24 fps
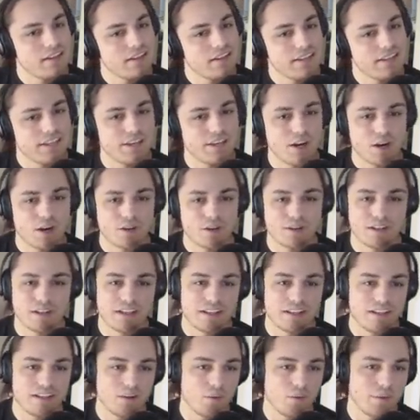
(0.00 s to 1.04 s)
you know,
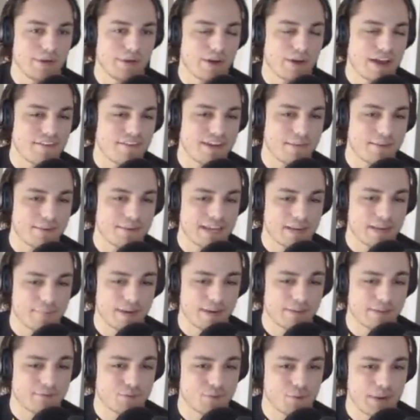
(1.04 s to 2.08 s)
we don't have anybody
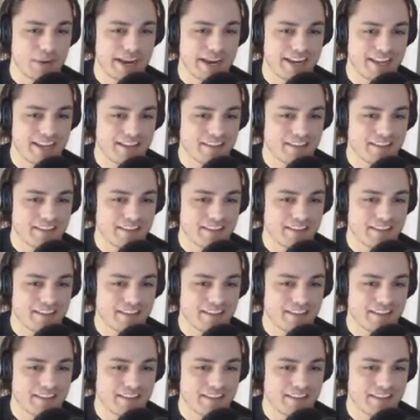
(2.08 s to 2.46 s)
above 280.